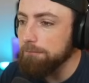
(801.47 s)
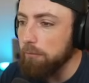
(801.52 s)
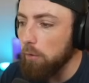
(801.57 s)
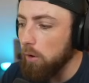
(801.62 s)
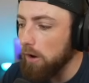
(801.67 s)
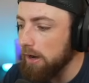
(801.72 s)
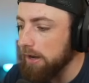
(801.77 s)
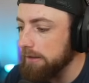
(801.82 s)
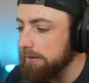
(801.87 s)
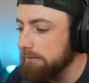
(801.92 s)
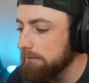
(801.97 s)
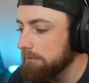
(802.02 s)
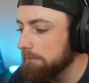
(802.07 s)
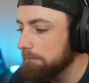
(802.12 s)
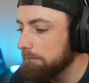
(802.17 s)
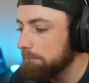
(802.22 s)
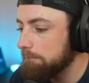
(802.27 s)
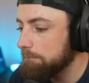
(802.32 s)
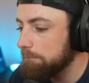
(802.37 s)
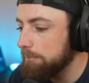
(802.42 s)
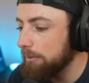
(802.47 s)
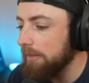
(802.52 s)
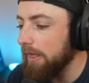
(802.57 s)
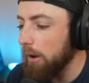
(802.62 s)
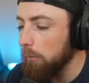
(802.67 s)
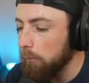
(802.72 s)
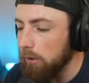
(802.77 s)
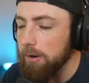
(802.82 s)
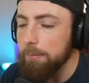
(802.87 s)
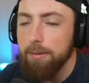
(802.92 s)
for it, but
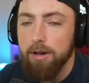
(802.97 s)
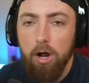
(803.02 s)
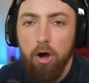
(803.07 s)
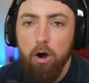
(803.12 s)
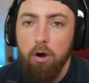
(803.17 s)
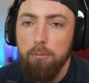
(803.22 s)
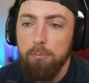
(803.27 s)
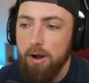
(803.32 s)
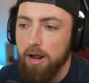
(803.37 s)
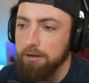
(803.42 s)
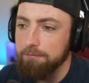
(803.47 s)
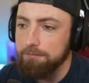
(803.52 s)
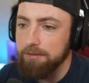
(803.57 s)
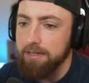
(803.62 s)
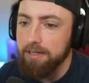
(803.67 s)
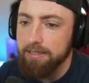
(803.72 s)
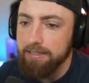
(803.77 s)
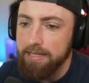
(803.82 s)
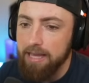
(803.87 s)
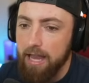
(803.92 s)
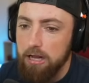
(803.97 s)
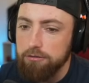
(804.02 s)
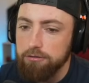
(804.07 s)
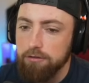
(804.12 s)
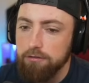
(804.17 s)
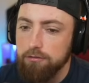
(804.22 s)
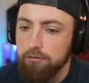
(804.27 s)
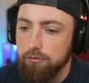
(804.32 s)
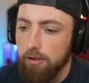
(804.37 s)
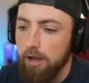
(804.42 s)
that would have been a home run if he didn't catch
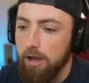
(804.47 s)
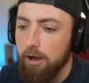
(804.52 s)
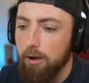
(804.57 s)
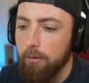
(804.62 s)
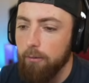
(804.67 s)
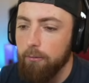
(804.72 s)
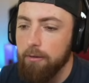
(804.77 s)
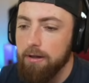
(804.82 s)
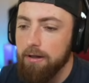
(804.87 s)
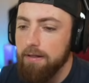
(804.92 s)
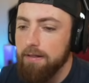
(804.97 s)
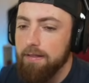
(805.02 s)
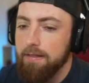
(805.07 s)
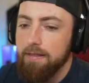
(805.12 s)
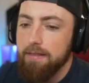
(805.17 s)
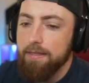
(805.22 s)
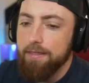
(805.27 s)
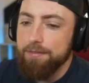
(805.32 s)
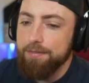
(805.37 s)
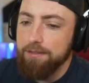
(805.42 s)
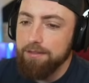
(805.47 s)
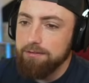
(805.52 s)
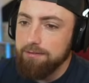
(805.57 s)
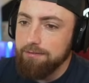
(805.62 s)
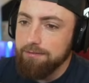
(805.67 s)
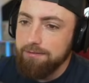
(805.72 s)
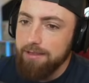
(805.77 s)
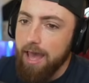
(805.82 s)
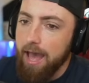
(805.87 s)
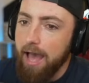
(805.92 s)
it. So this
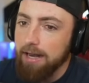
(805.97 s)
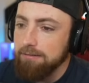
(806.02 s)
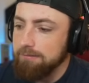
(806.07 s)
is sad.